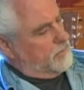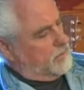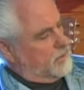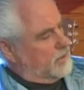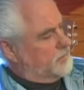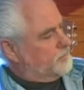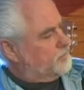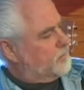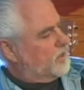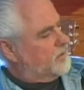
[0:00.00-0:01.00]
the
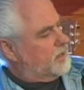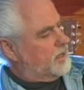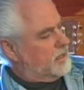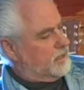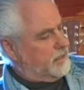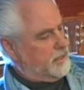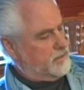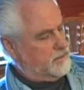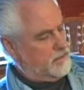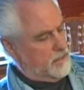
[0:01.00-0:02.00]
inlays.
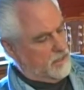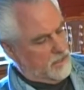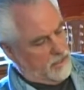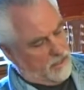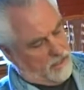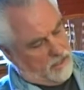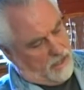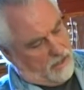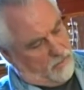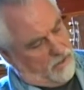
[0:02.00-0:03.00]

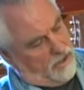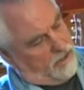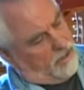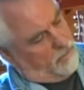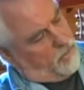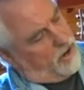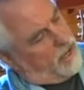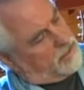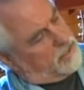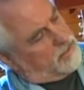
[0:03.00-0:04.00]
And we're in the
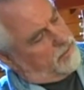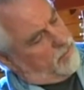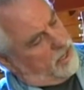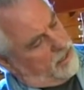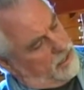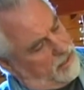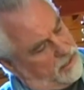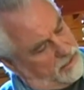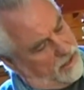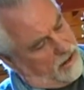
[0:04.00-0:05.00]
process of making a
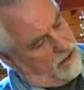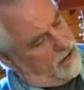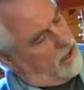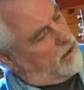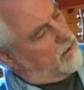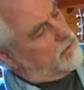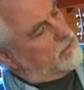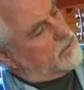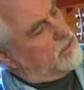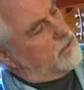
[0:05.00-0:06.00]
guitar now.
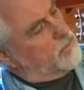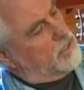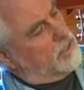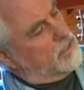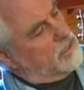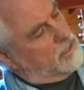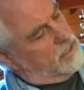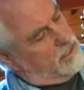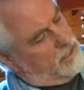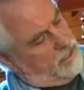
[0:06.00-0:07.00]
It's going to be
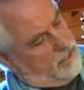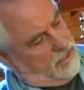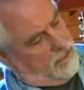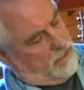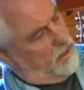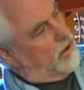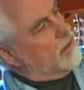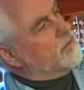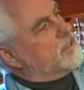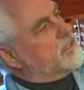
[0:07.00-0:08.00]
called
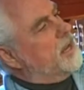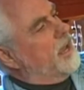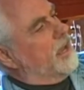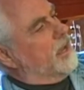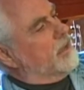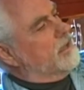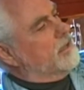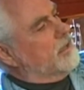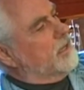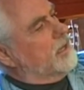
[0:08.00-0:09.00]
the Stag.
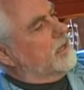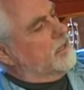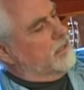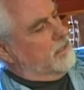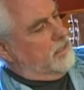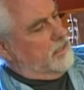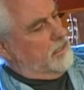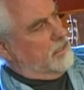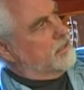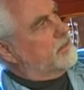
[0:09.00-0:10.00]
And
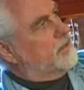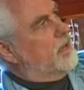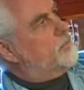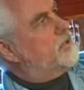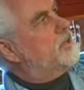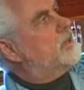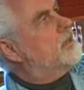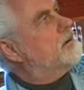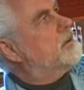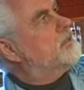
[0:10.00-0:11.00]
that
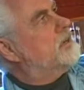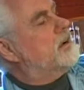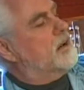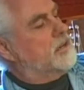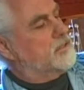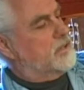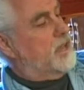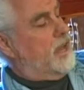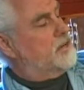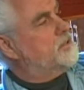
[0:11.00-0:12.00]
particular guitar is
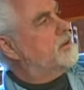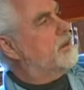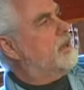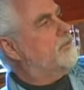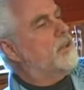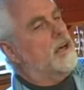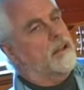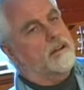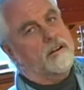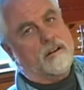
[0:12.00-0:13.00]
actually going to have a lot
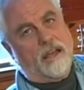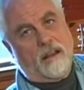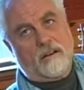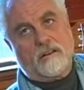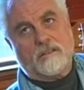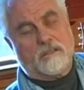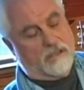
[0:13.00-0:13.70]
of deer antlers